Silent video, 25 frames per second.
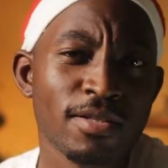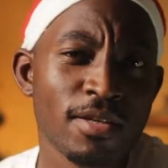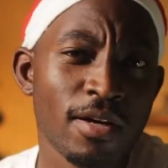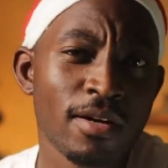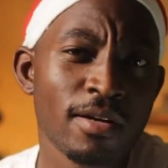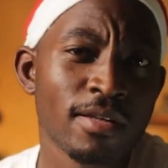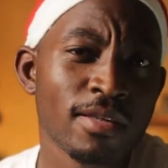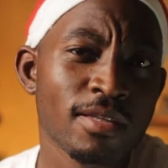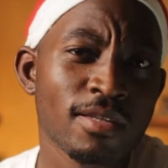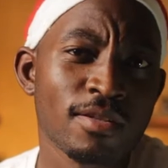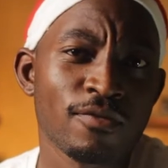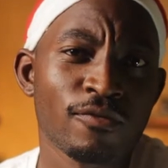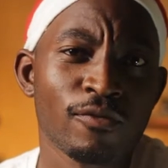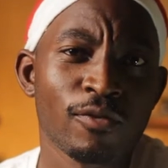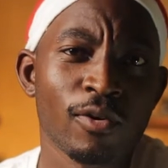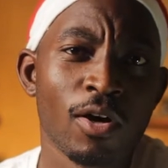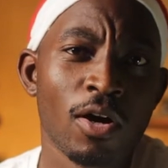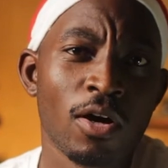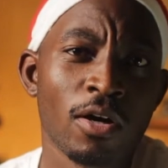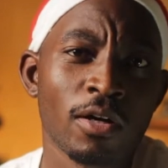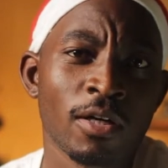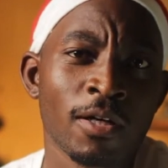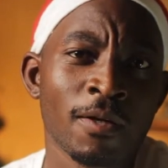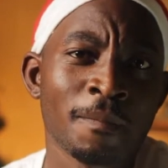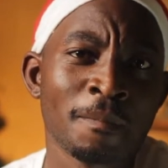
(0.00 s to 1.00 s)
started this
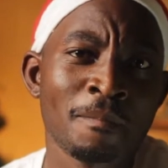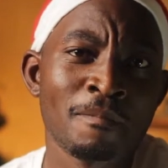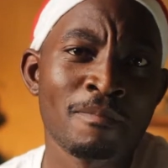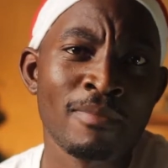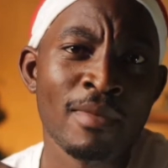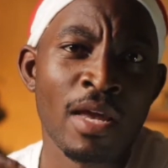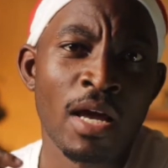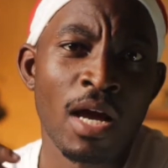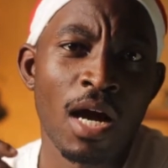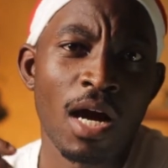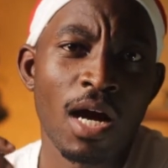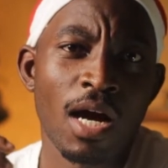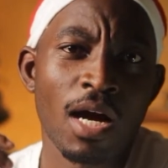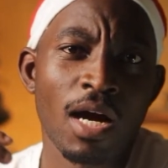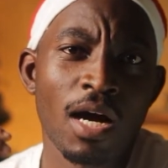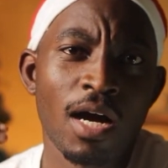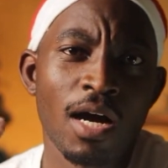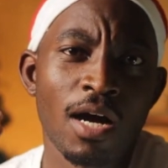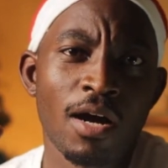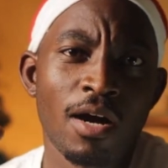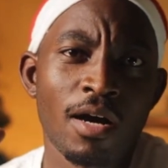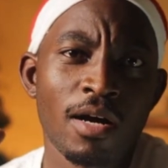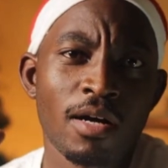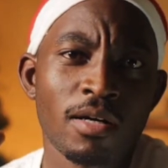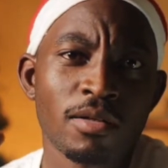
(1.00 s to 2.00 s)
vlog
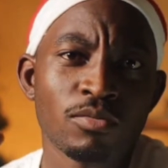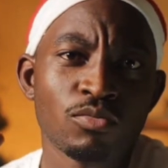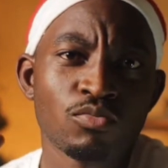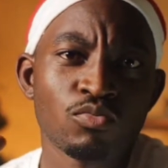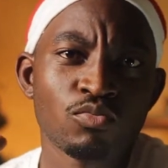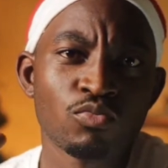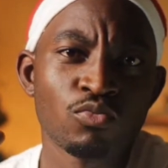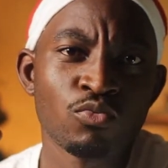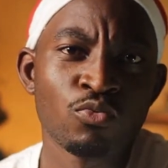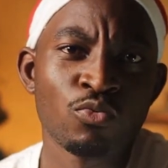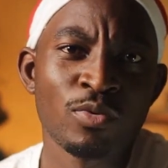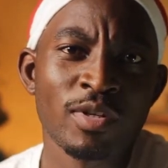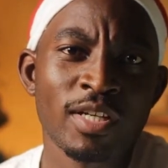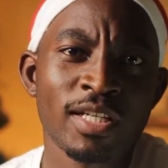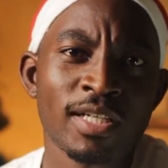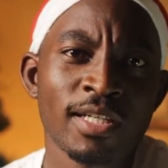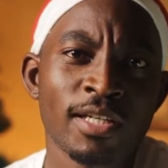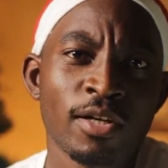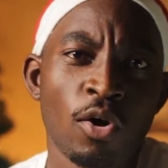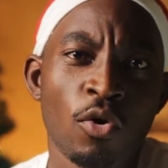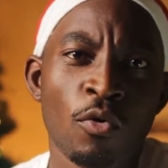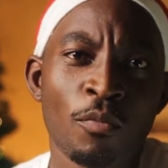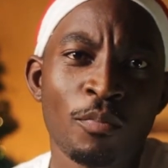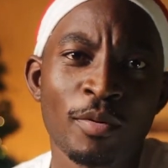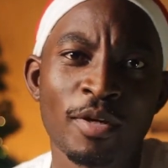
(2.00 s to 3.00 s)

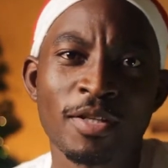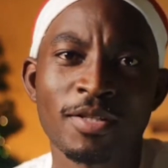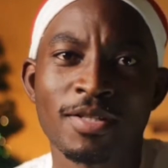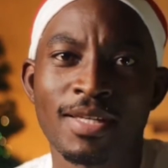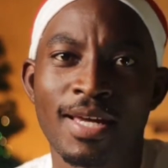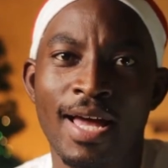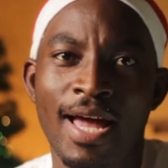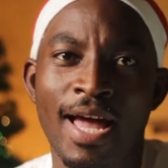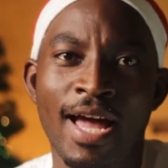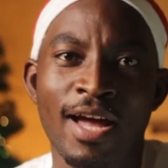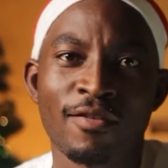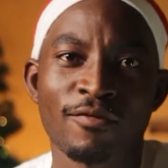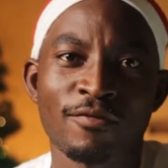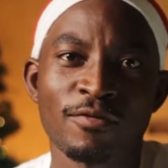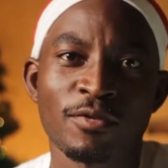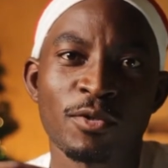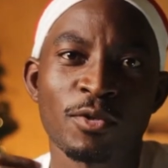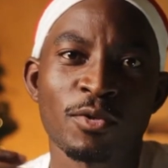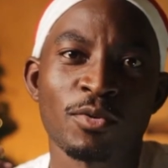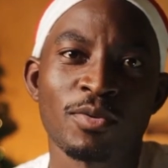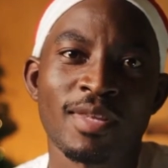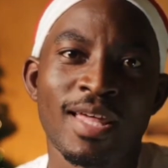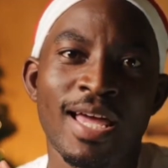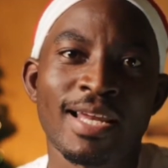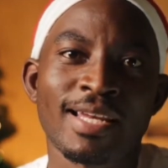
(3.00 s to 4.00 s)
really hoping to have, you
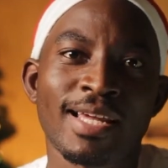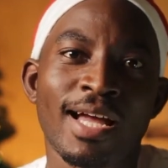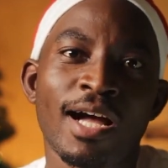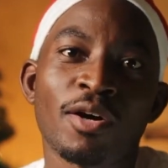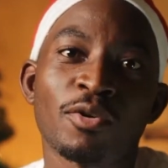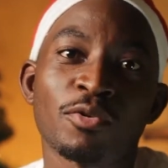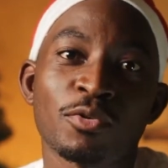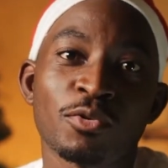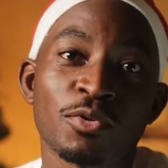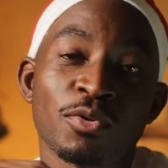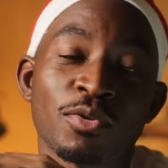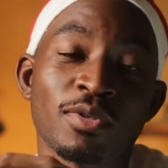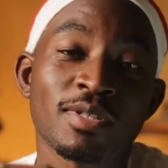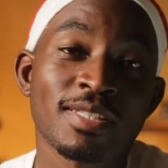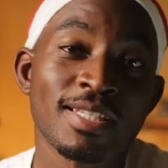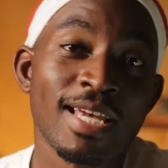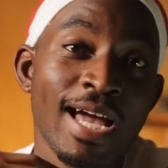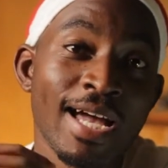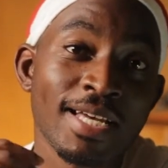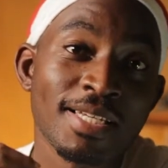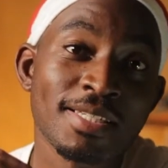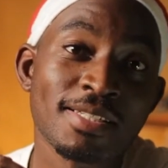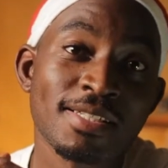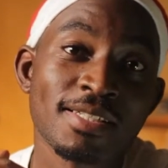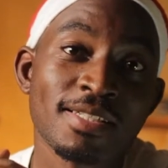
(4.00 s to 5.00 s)
know, that outdoors
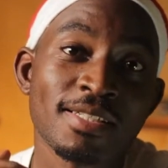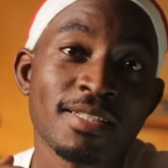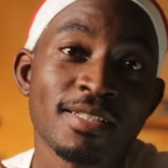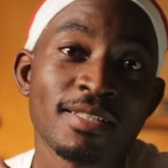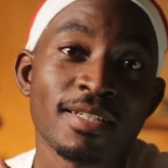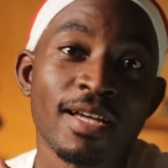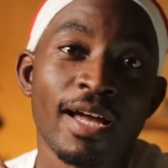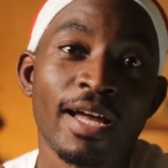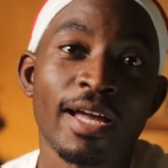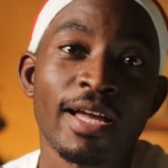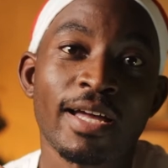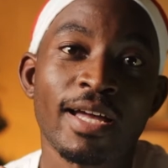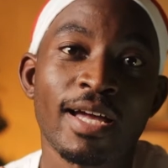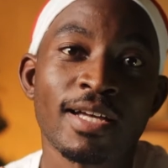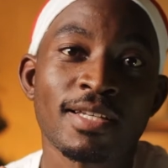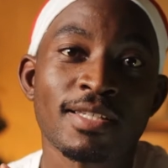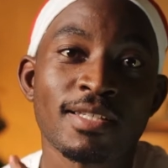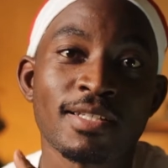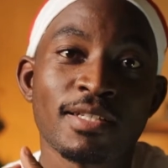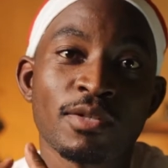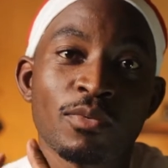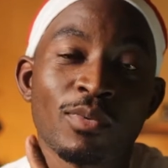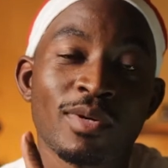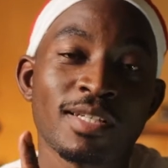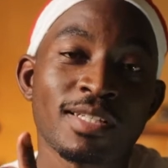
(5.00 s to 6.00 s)
action. I
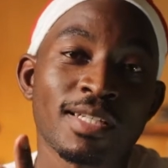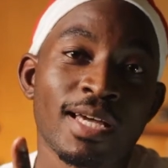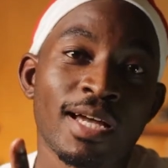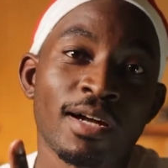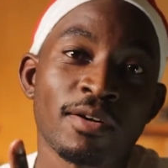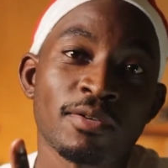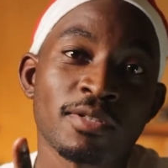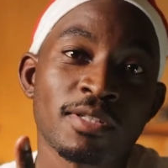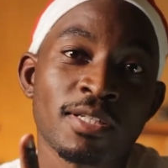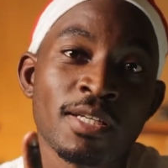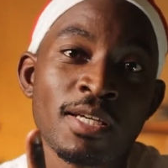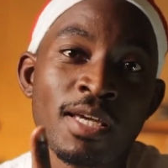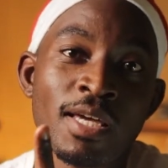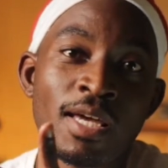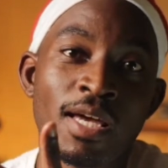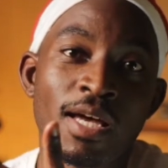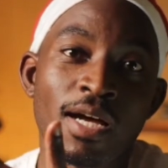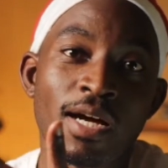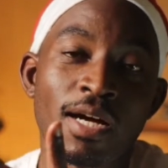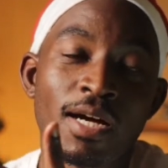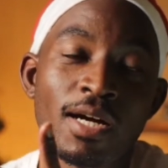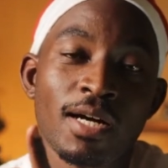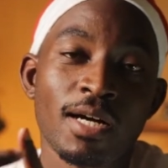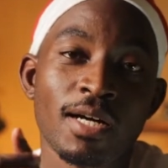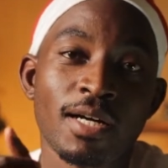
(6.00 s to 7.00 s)
actually went out
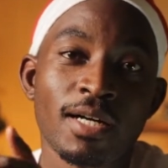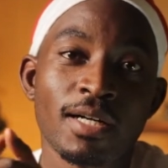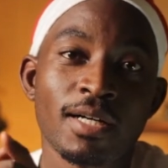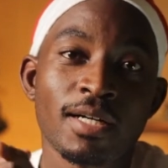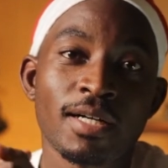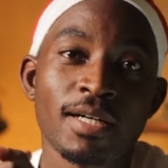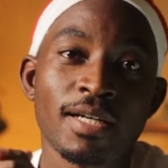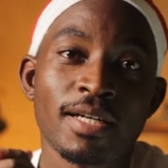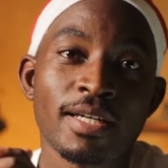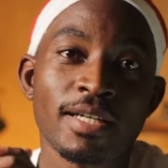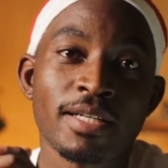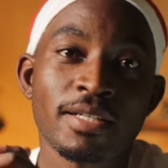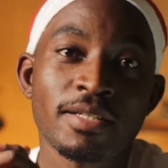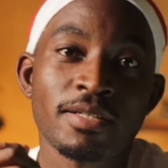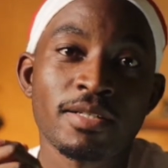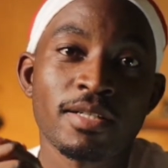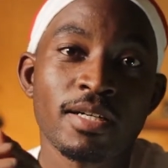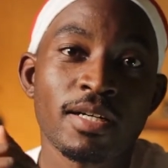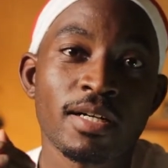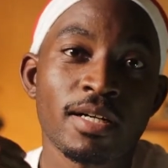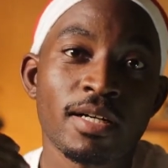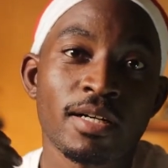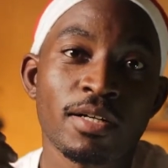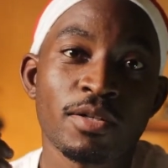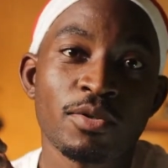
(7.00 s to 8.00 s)
and
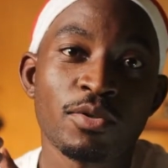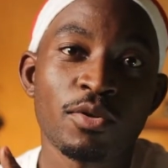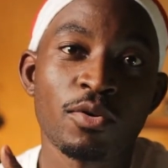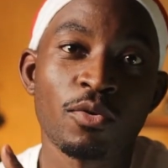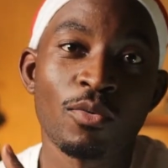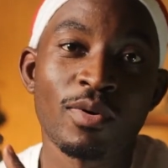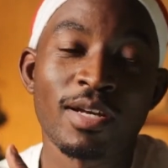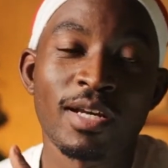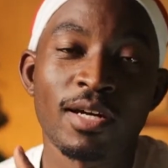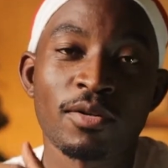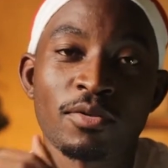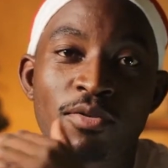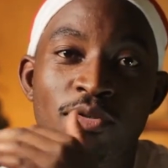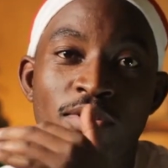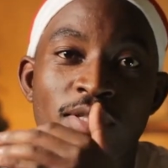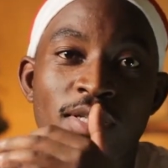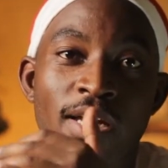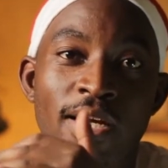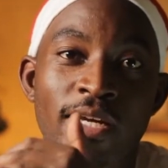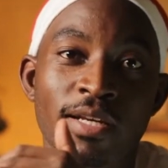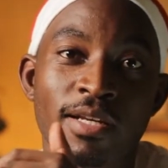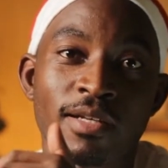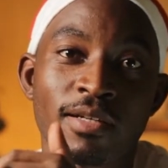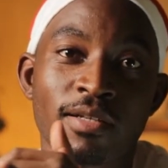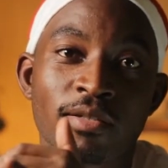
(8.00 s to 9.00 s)
you know, went out to
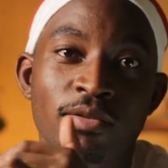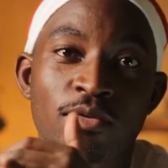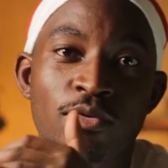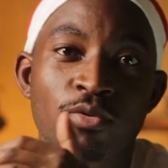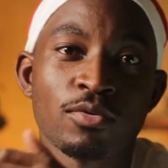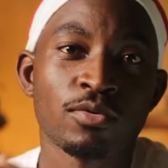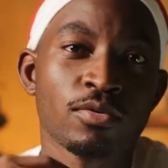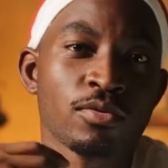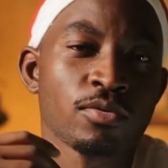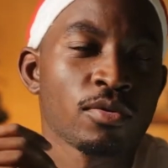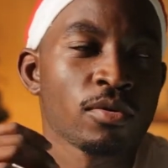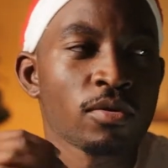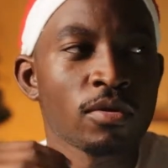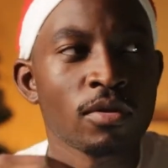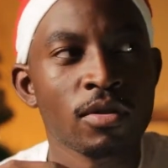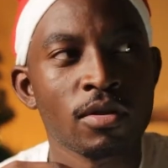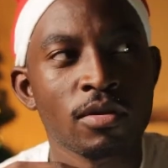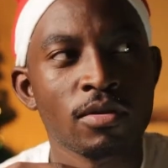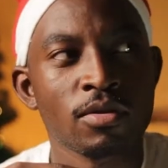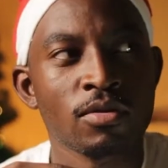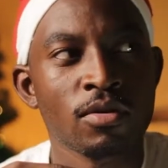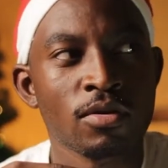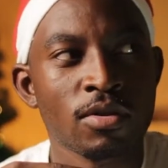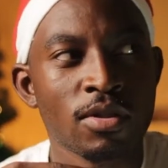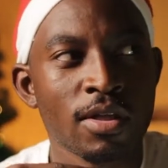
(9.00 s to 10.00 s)
China to
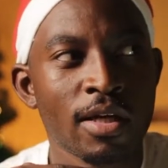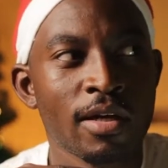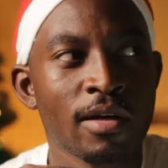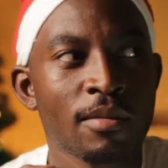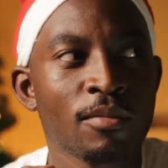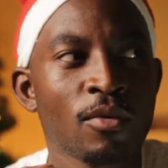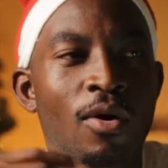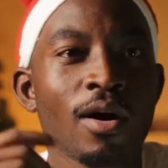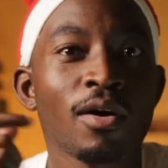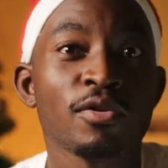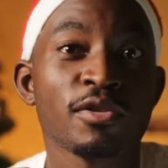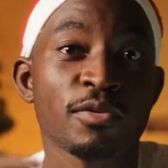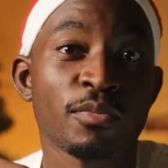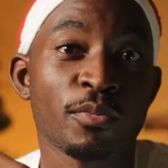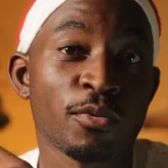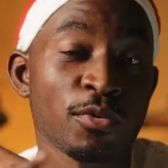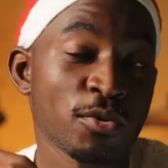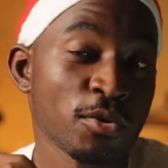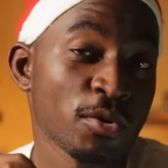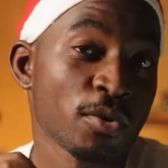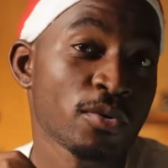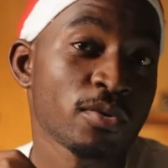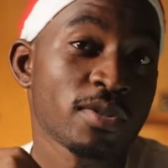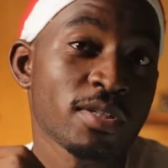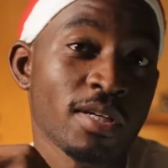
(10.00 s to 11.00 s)
not China Mall. I was
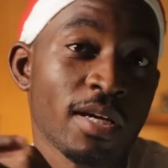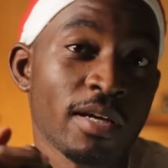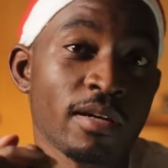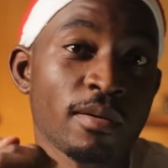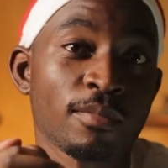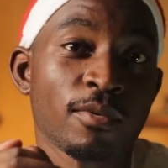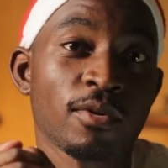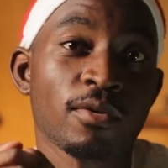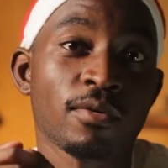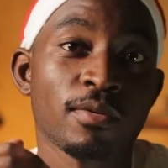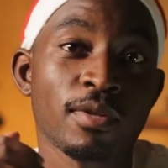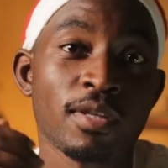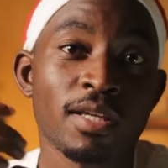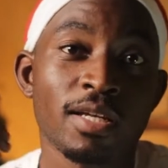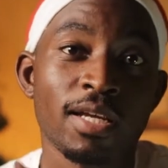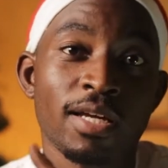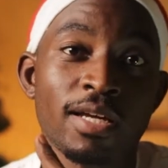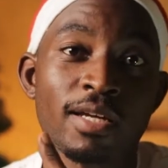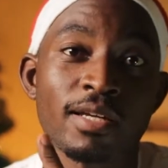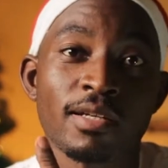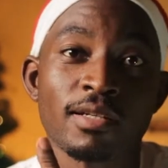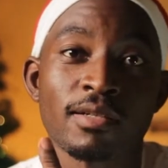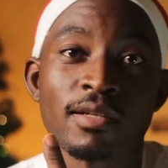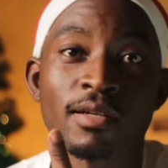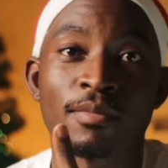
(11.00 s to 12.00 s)
supposed to go to China Mall, and then I
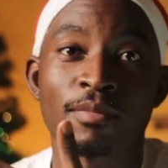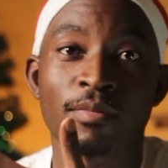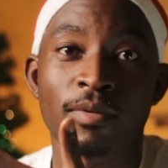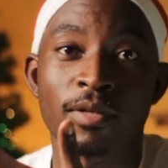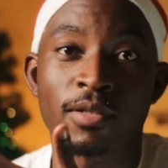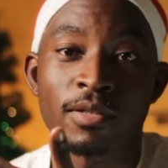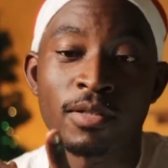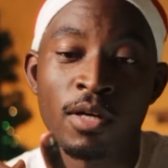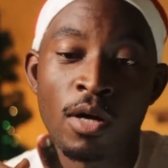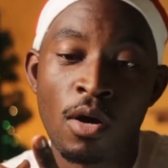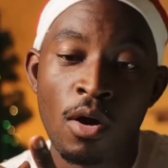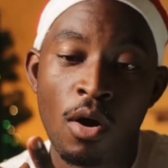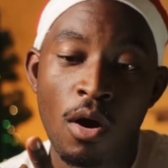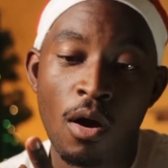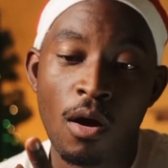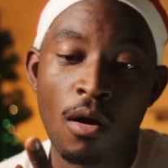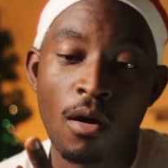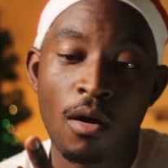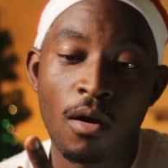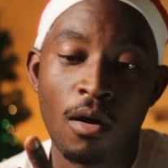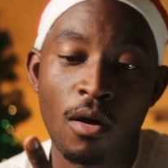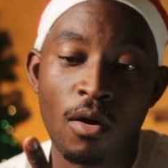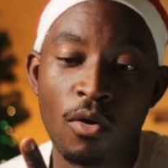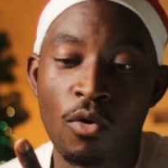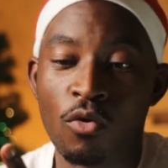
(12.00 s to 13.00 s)
ended up at
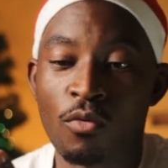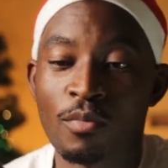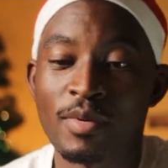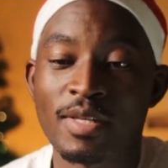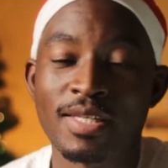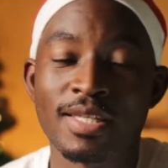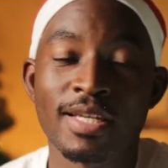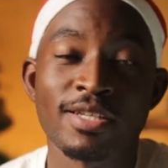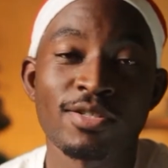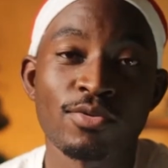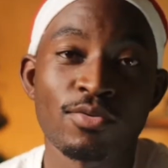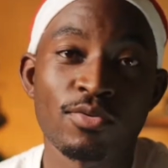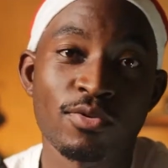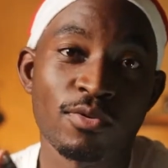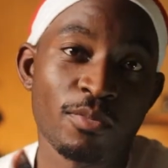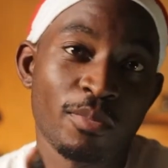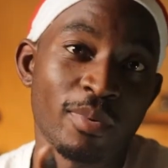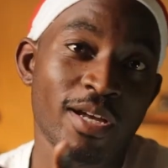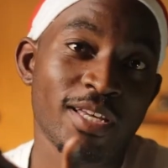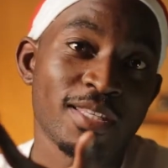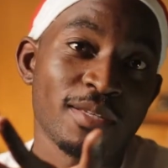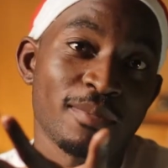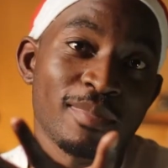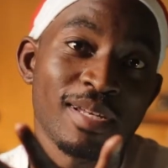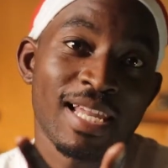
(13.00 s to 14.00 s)
Home Essentials to
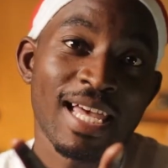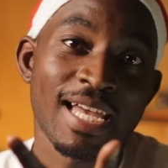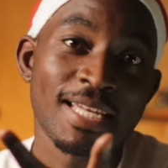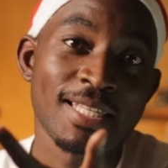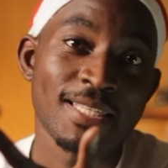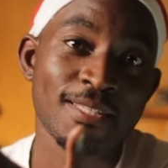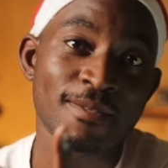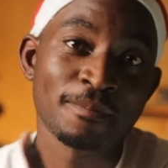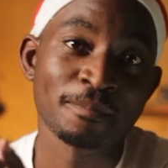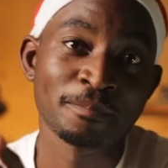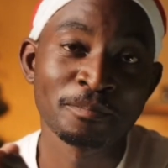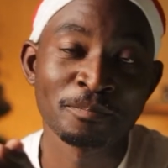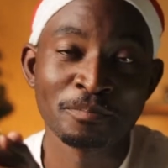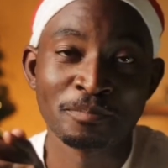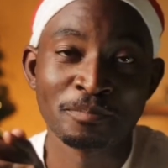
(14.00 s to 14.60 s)
buy some lights.